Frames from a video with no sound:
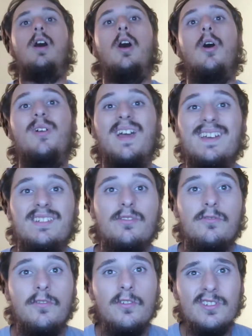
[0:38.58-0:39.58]
Okay,
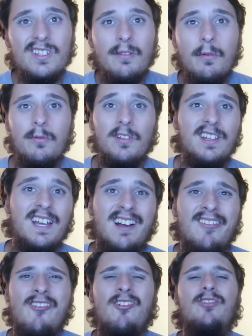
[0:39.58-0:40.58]
so first thing we really
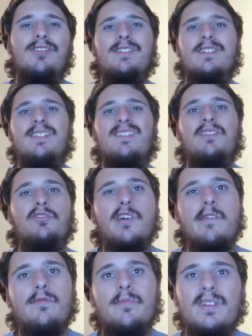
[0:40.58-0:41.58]
got on the
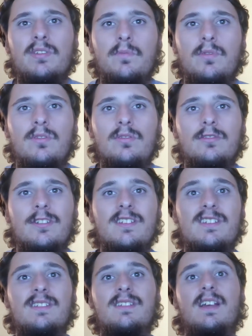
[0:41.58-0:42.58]
travel baseball
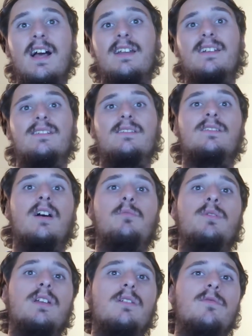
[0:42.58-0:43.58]
is the kind of, I'm
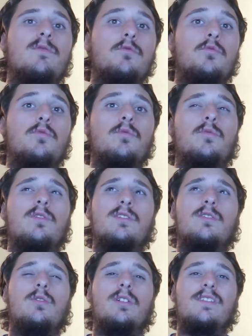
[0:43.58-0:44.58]
going to give it what is called a